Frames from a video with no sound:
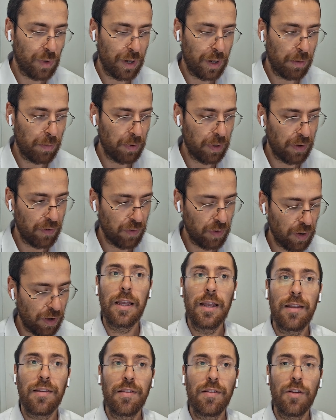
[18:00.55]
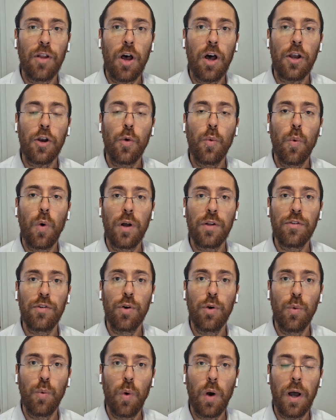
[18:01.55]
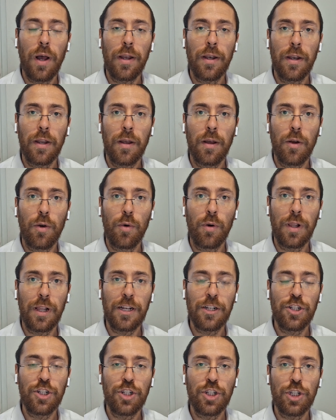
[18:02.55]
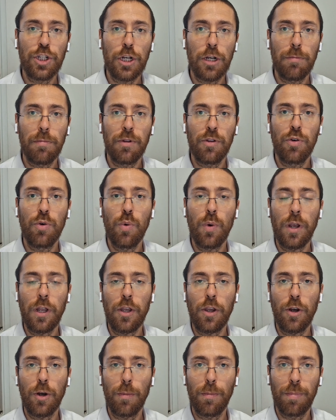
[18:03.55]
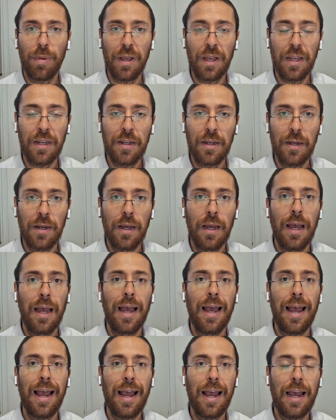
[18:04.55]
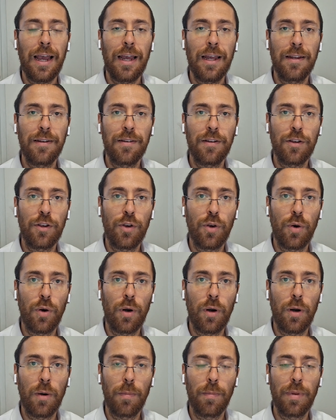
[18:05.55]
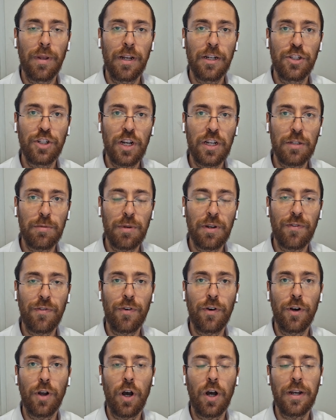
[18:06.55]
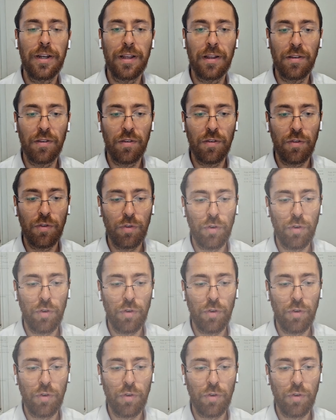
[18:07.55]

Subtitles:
well, but it's not a one-to-one relationship between your bid and your bid adjustment for an audience.